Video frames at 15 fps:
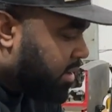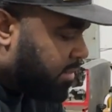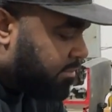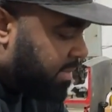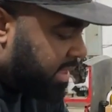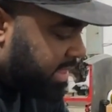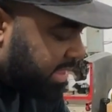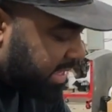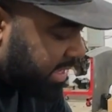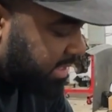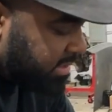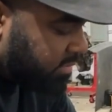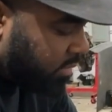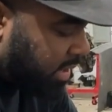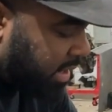But
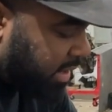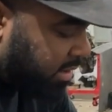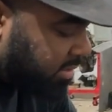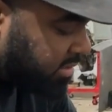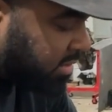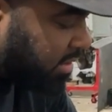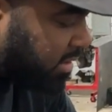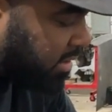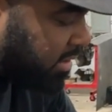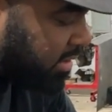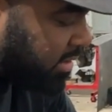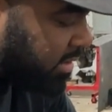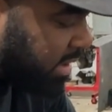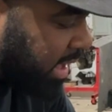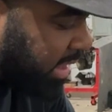these wires are.
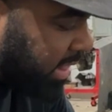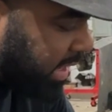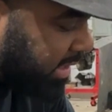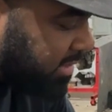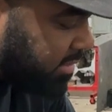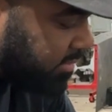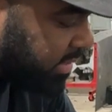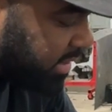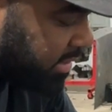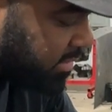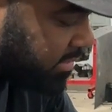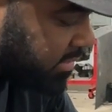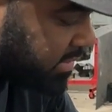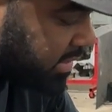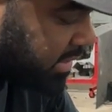I like to
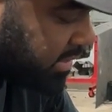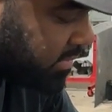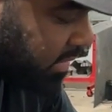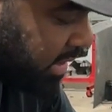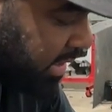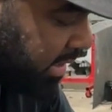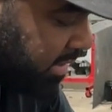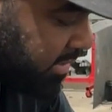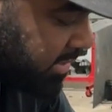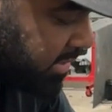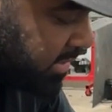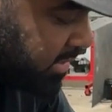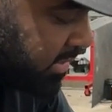reuse these wires